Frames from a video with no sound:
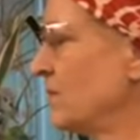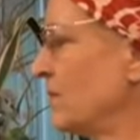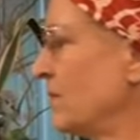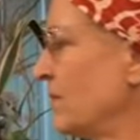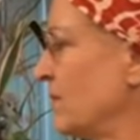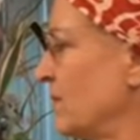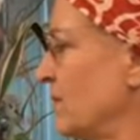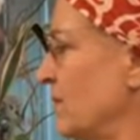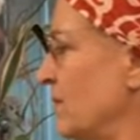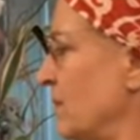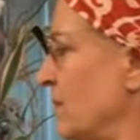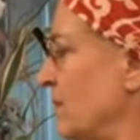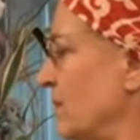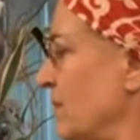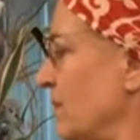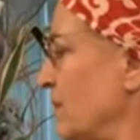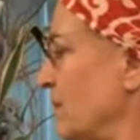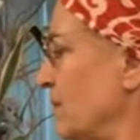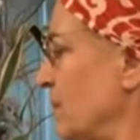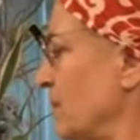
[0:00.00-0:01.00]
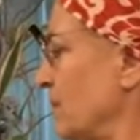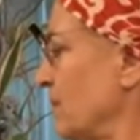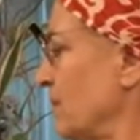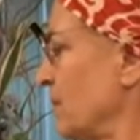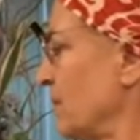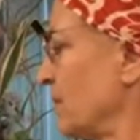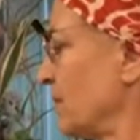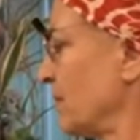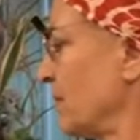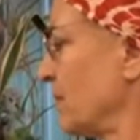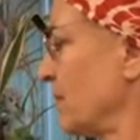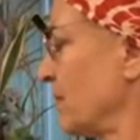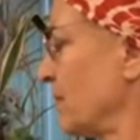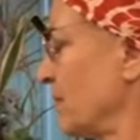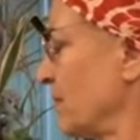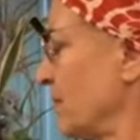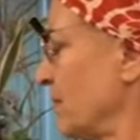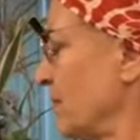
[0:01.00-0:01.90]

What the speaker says: (silence)